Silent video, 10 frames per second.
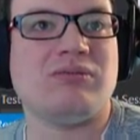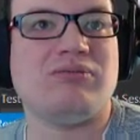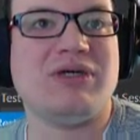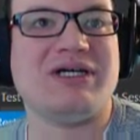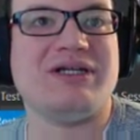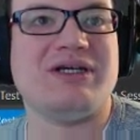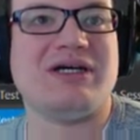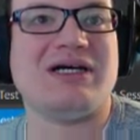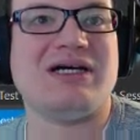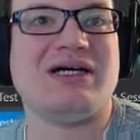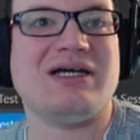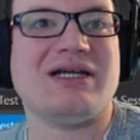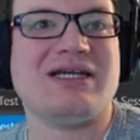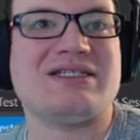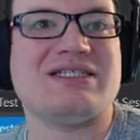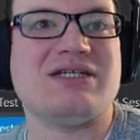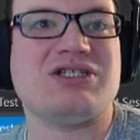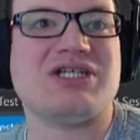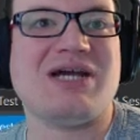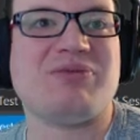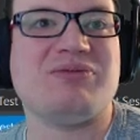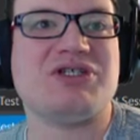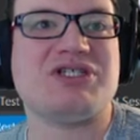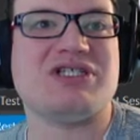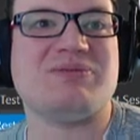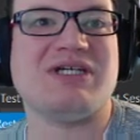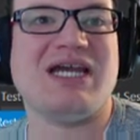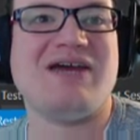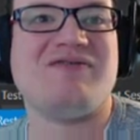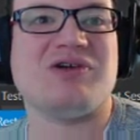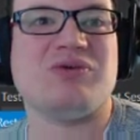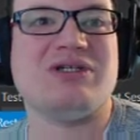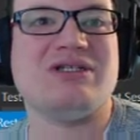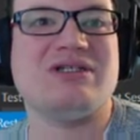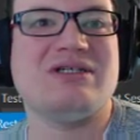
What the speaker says: mud, and I could set chat permission to be everyone.